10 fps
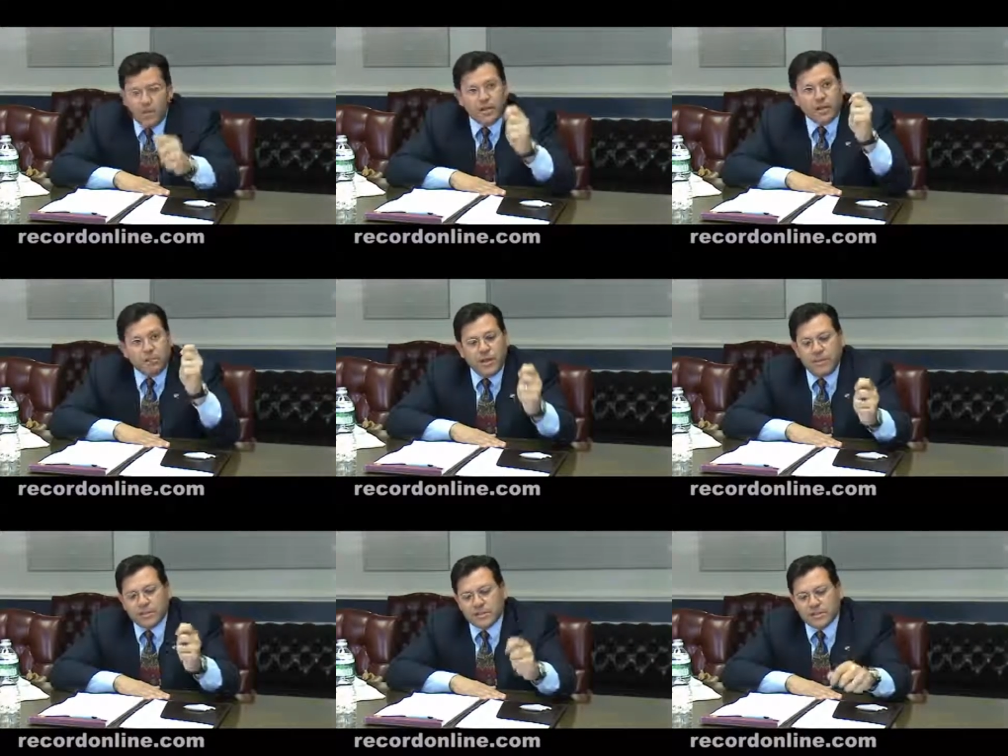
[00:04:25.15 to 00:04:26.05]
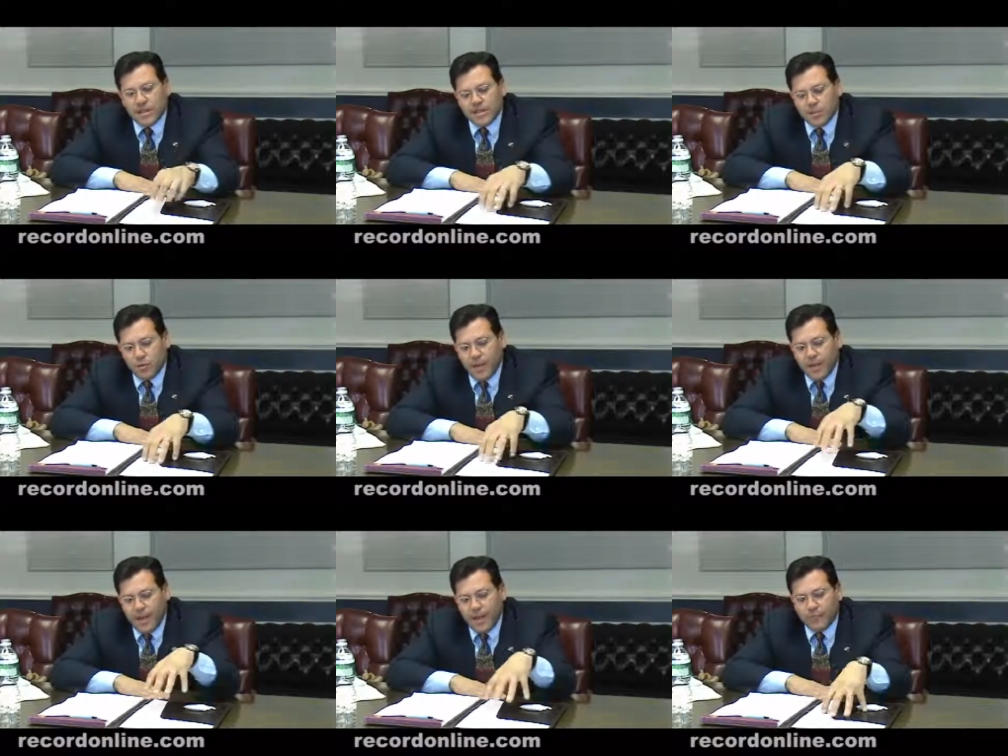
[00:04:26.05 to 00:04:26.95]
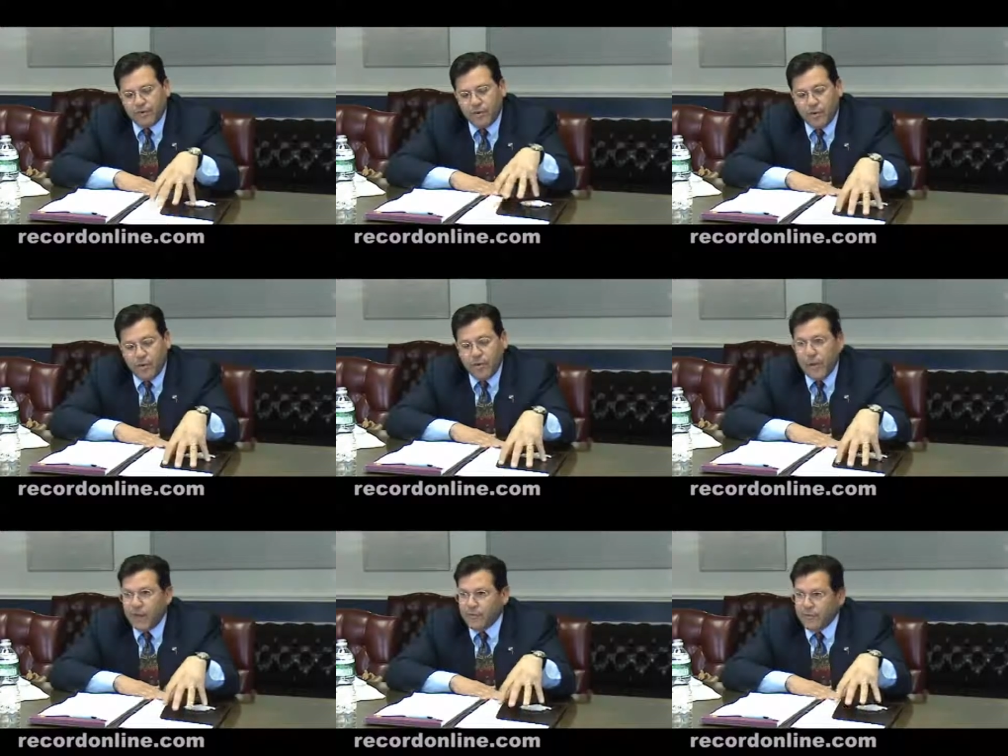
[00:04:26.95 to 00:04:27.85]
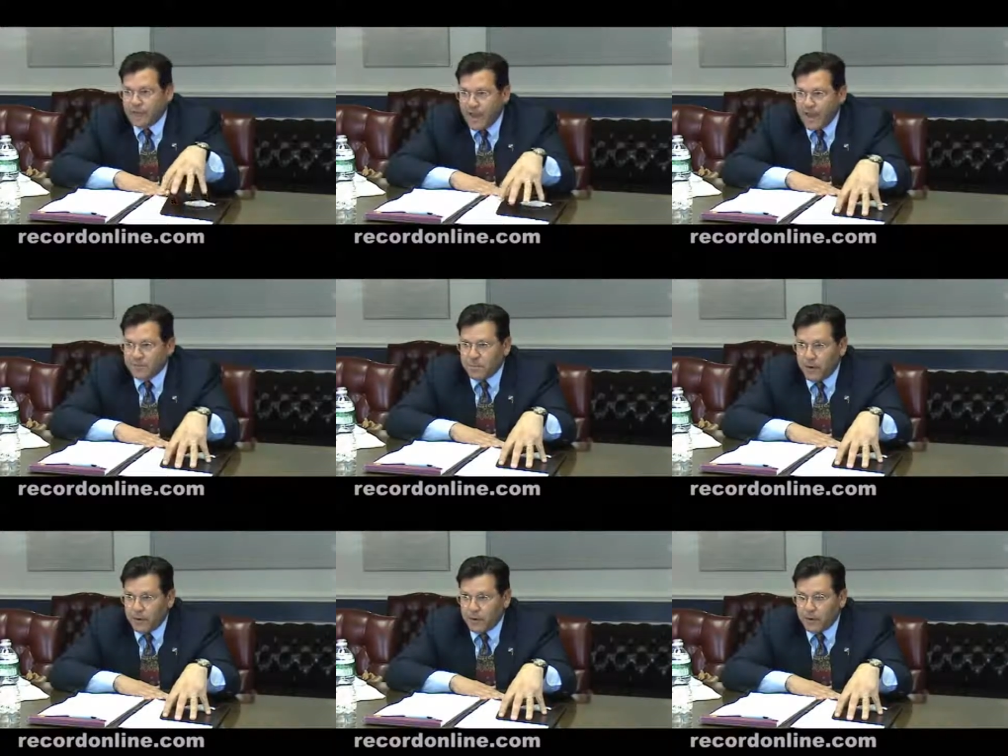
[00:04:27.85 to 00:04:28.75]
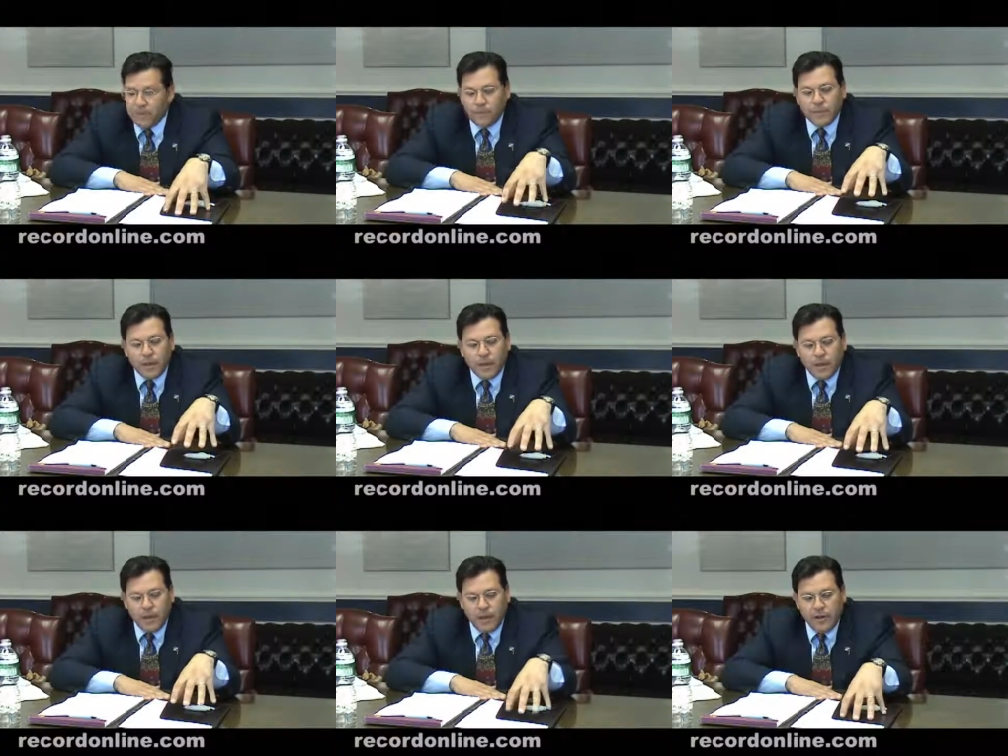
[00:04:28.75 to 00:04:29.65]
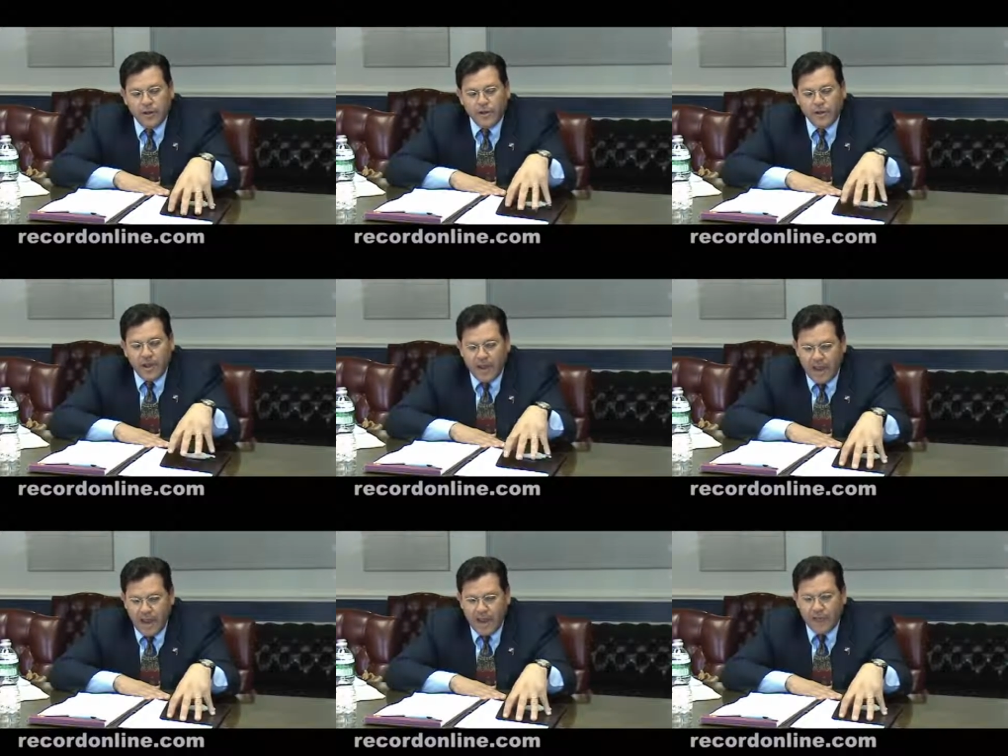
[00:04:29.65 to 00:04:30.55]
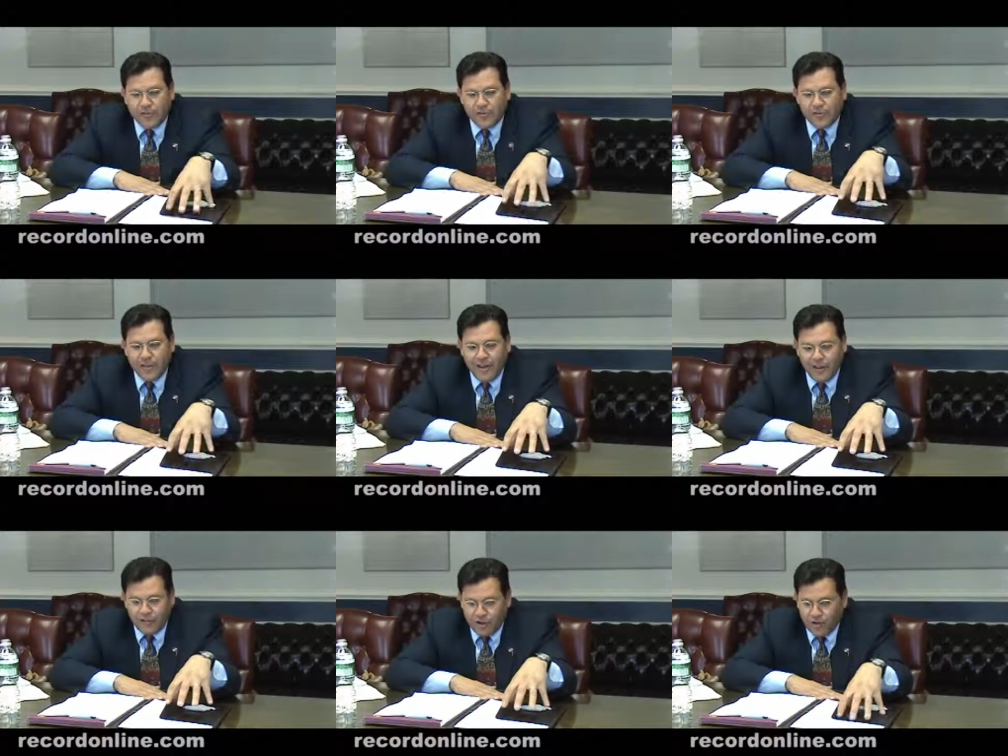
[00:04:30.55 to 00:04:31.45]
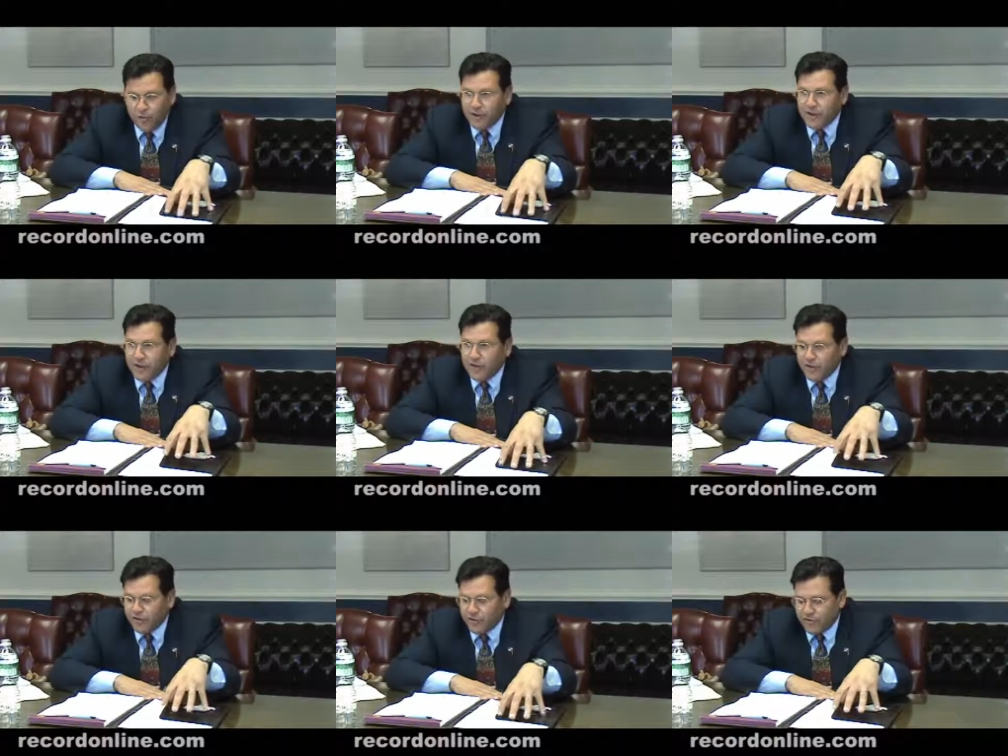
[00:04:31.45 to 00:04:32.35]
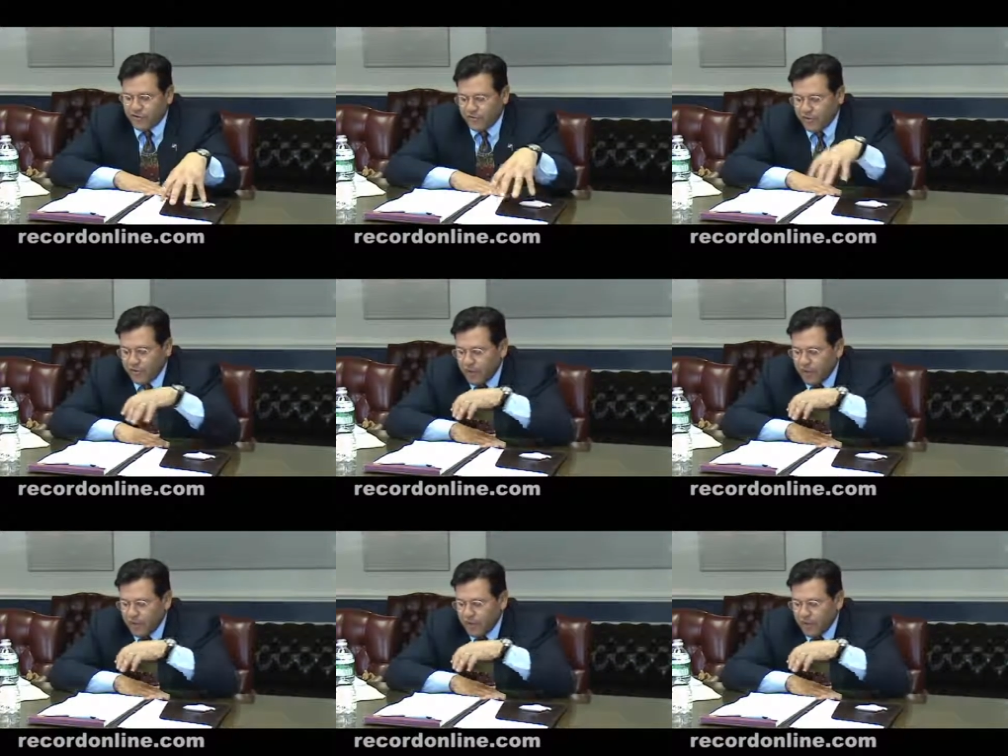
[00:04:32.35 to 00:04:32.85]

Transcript: We need to depoliticize the way that everyone and every taxpayer is and has and is included in decisions.